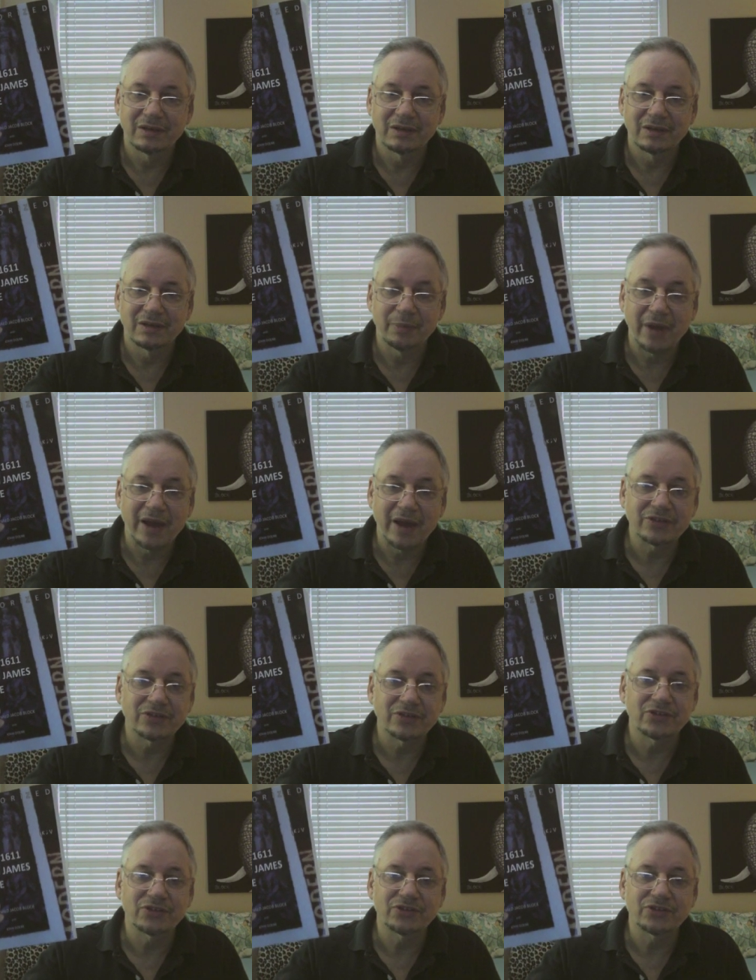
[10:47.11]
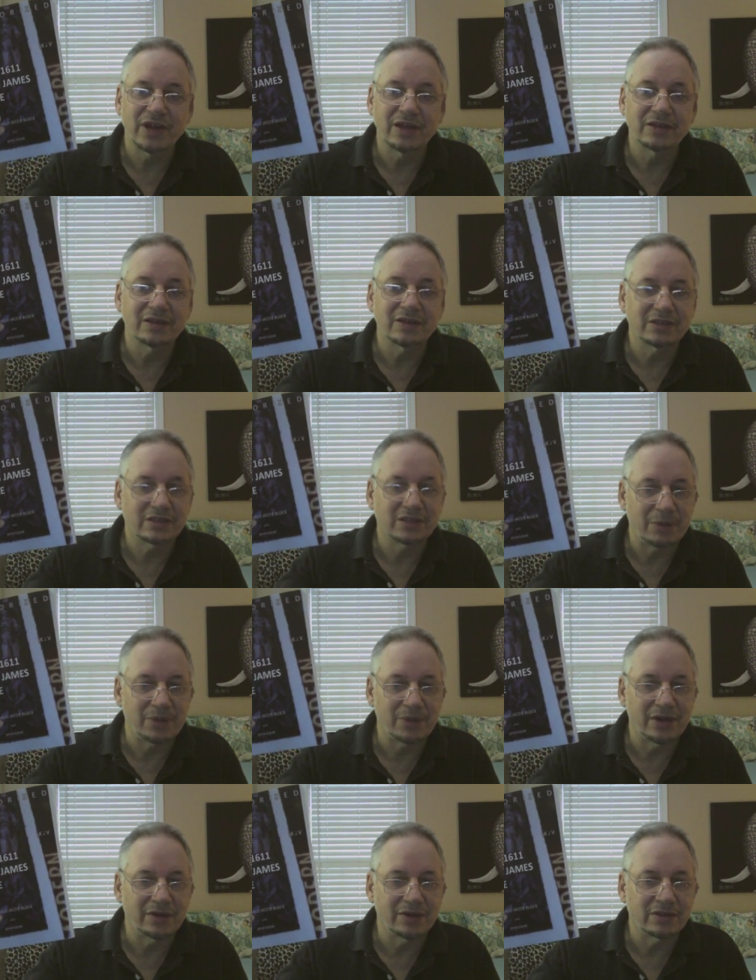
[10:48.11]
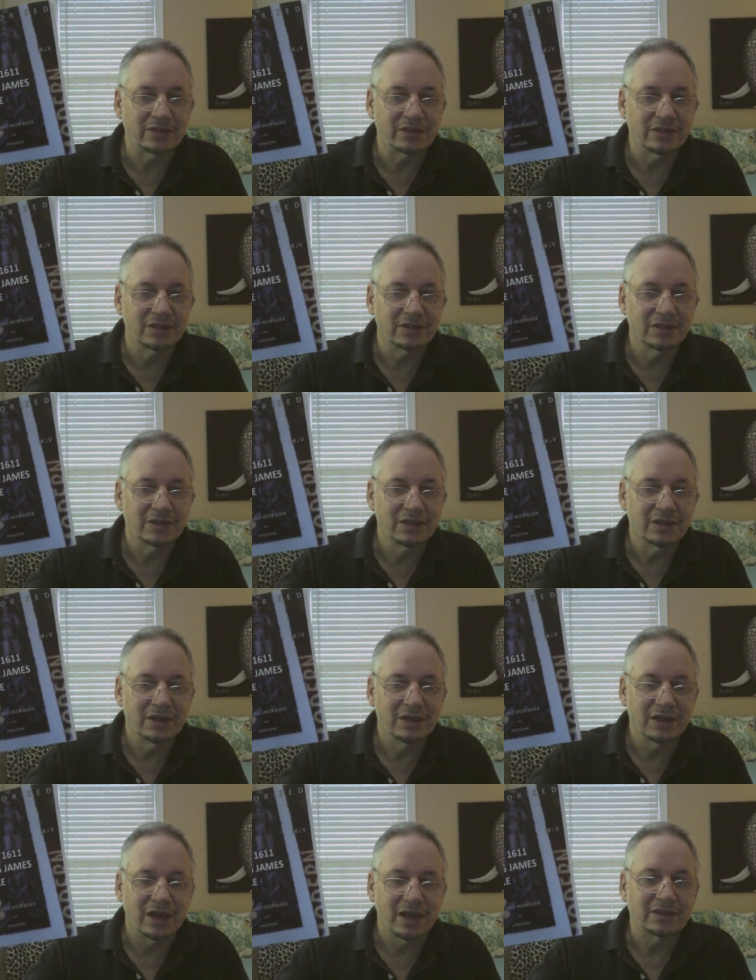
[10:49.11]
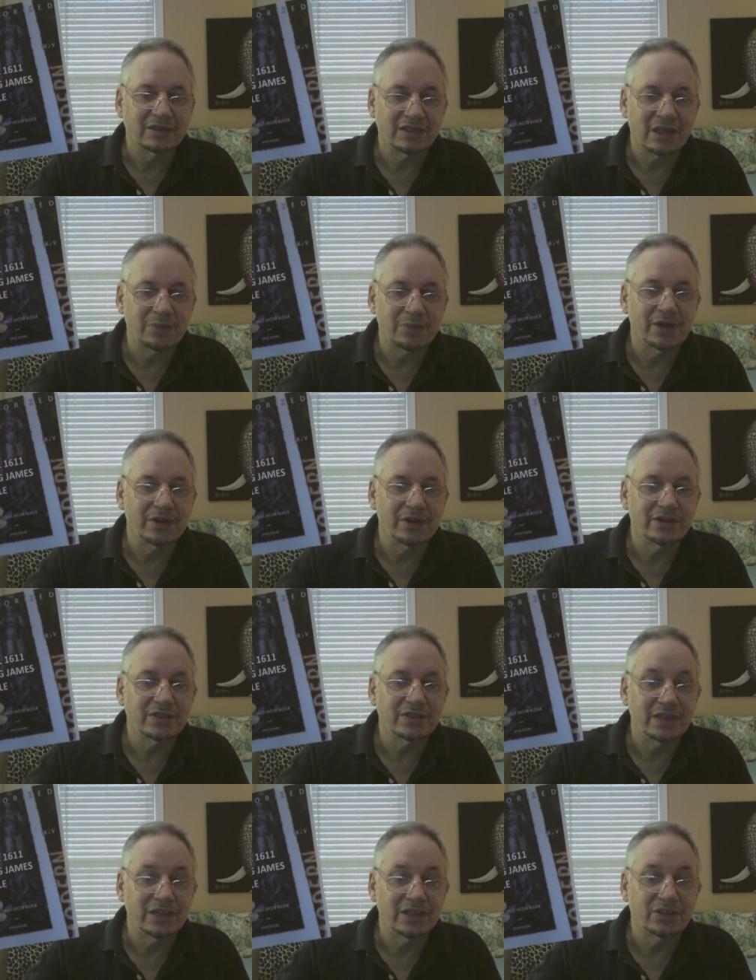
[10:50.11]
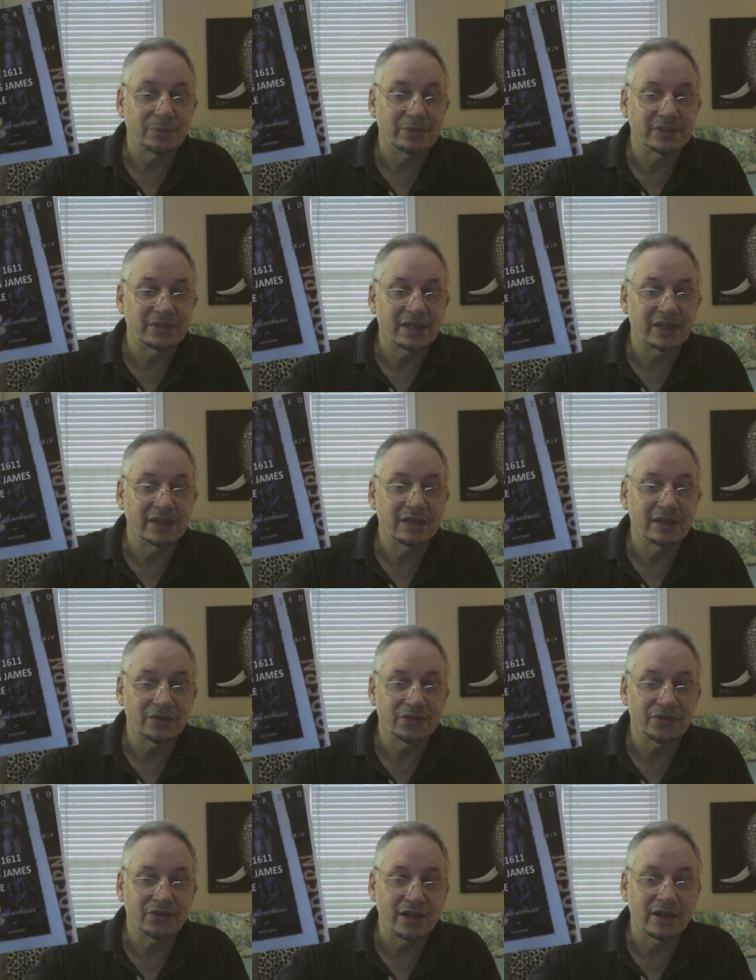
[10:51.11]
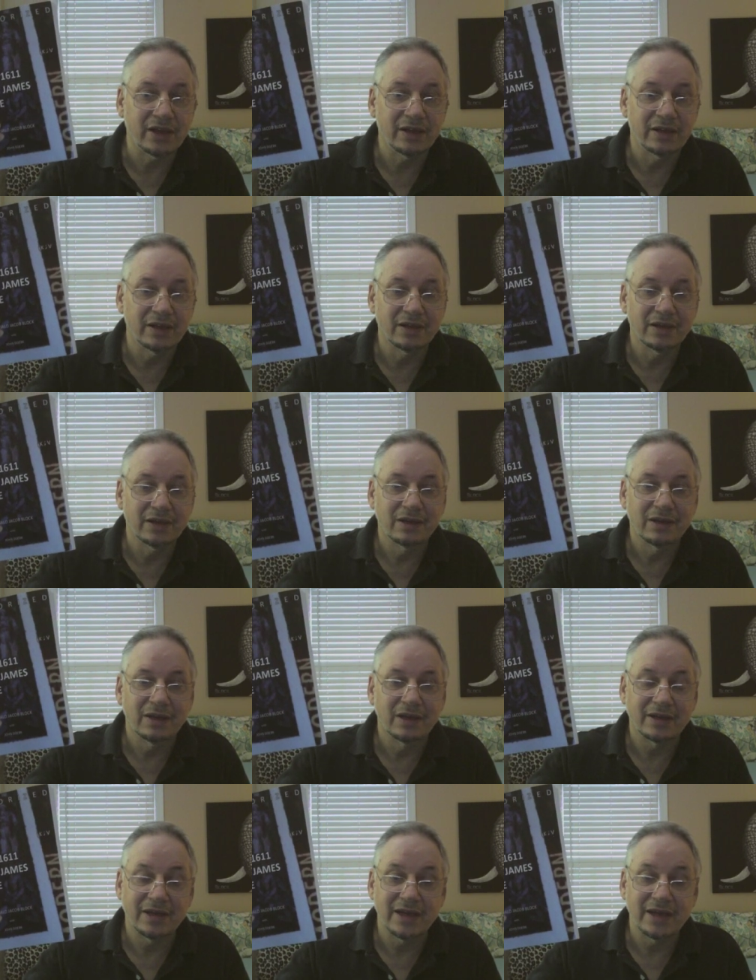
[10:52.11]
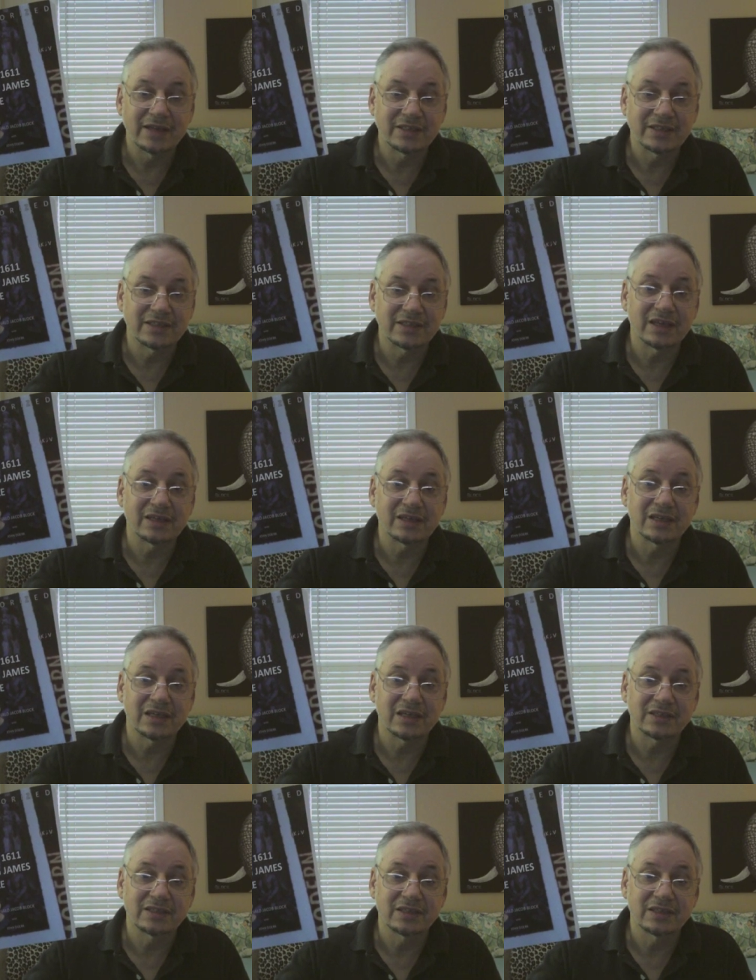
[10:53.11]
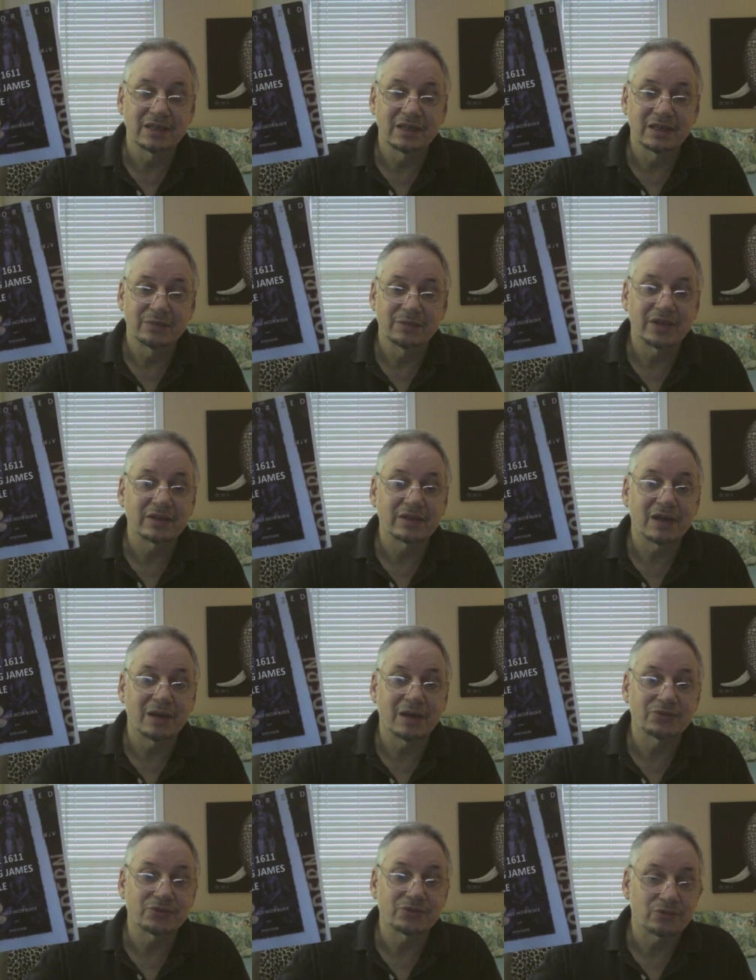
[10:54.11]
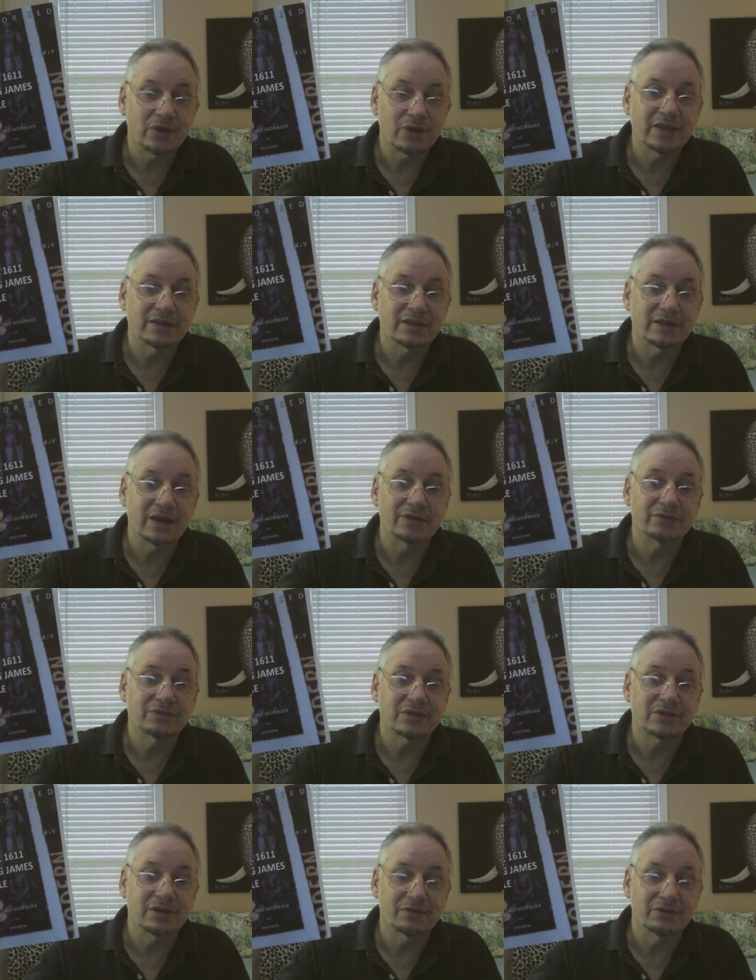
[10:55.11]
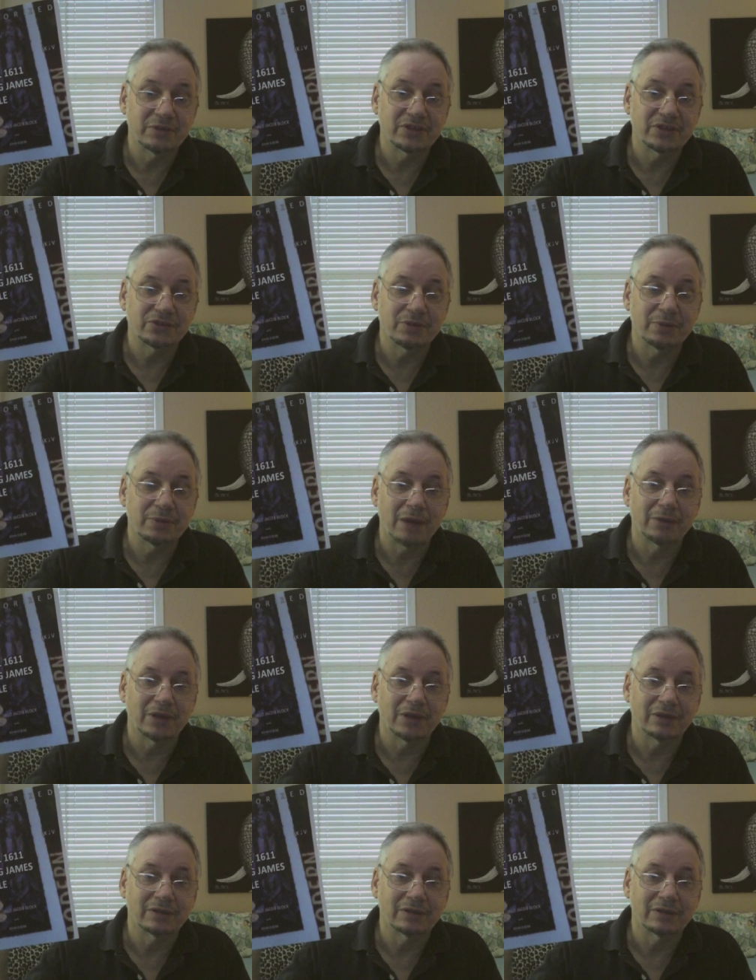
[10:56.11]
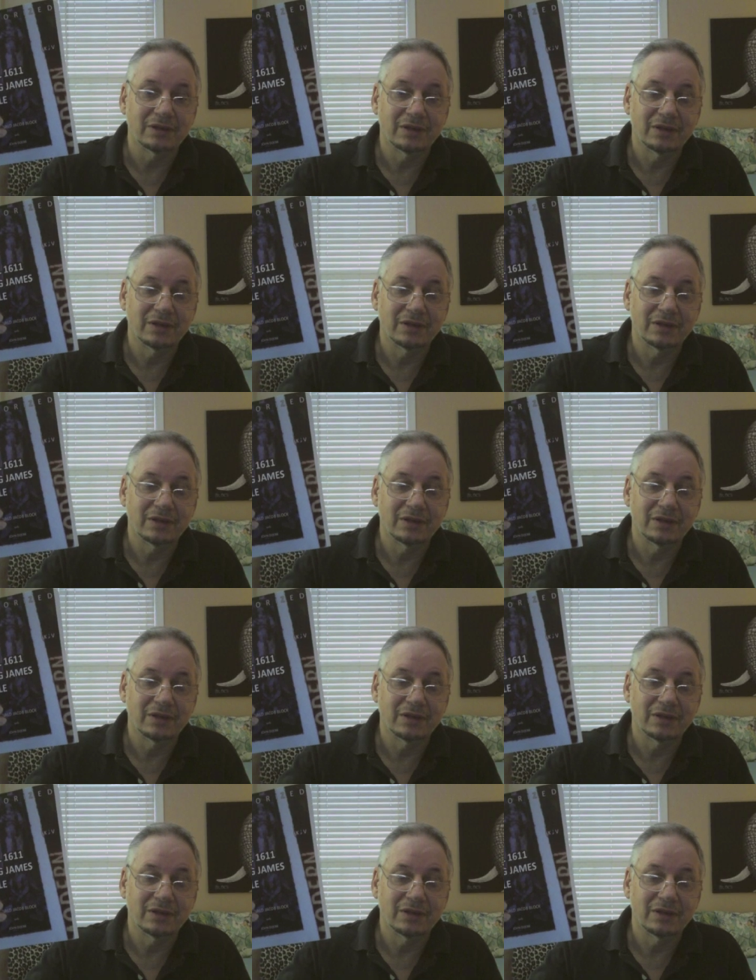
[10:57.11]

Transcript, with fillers: The pastors are trained in seminaries, and seminaries teach a particular thing. And I hate to tell you this, but it comes right out of Mystery Babylon.